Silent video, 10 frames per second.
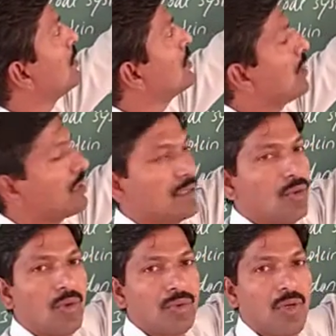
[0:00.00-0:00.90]

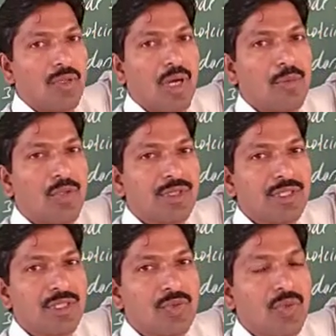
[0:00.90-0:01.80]
that what you call amino
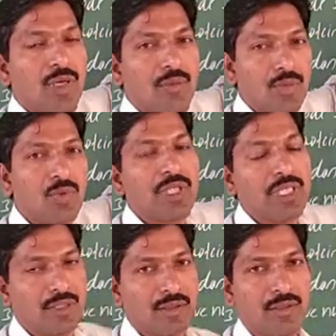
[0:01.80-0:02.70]
acids into a
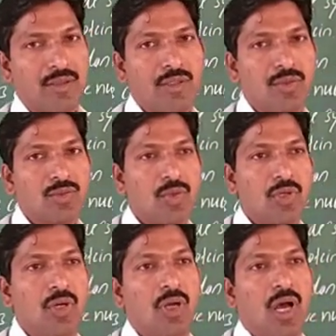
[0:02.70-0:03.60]
protein.
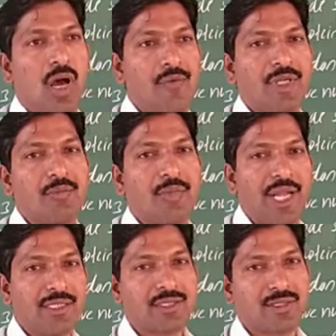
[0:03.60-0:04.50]
So, how it
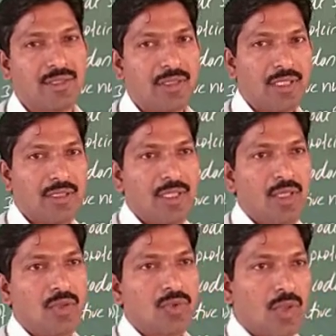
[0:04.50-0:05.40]
binds, right.
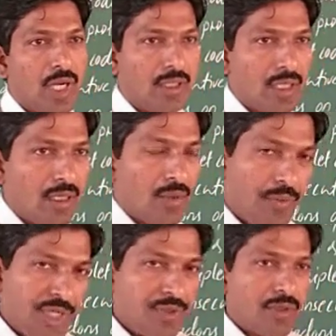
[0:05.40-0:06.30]
So, and
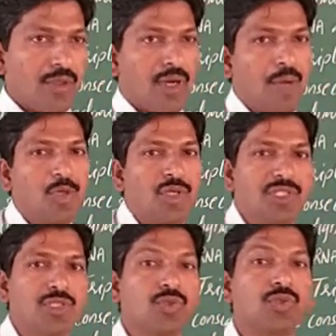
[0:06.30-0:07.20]
which amino
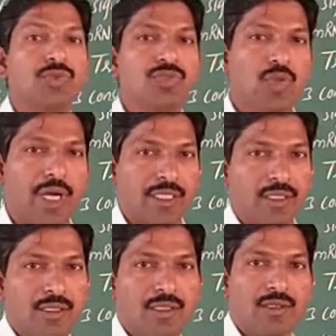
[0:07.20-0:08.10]
acid should join
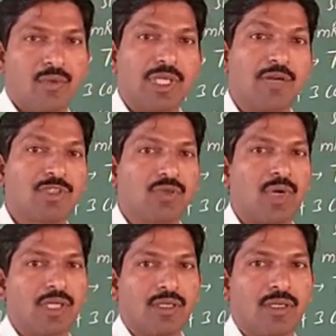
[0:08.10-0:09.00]
one after
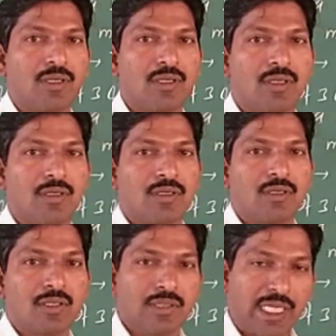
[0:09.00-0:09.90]
one,
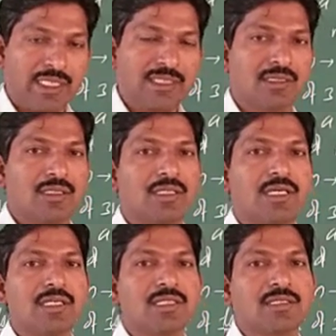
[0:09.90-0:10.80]
that is in
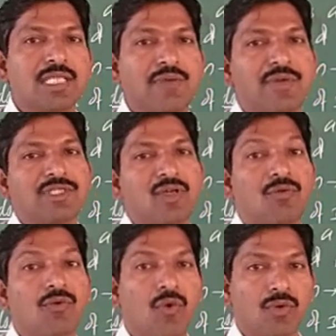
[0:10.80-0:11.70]
the sequence of
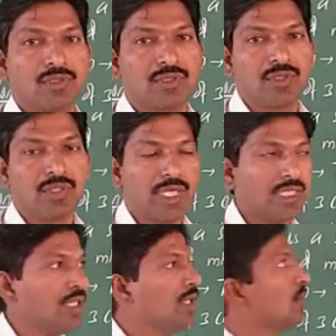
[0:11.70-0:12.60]
codes,
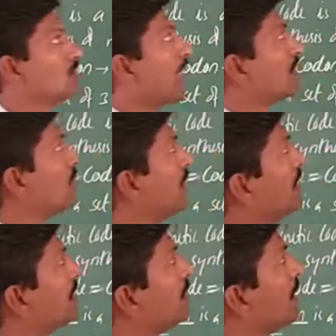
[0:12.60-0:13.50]
right. So,
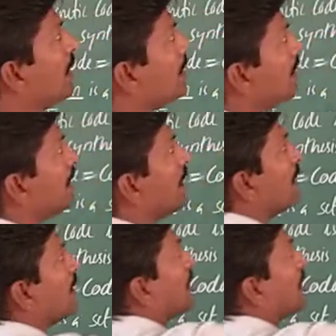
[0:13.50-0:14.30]
actually DNA,